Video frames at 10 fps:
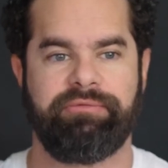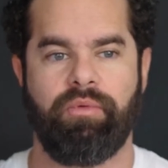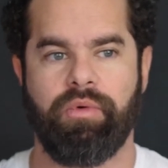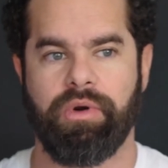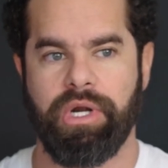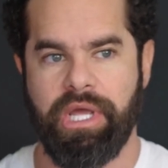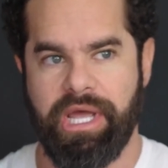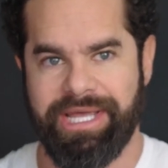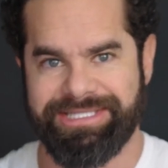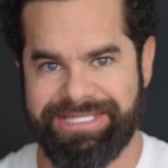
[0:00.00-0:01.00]
for
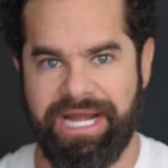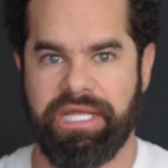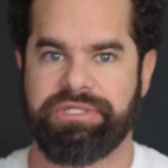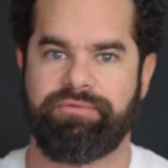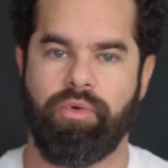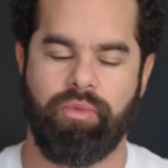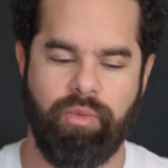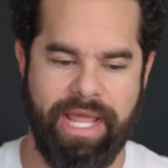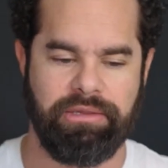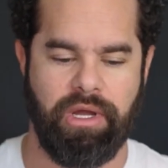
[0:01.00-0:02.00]
aesthetics, for
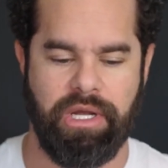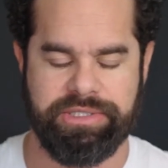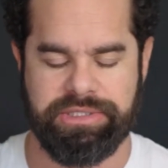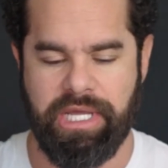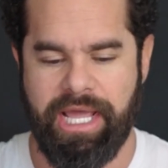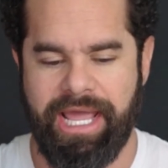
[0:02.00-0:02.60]
weight loss.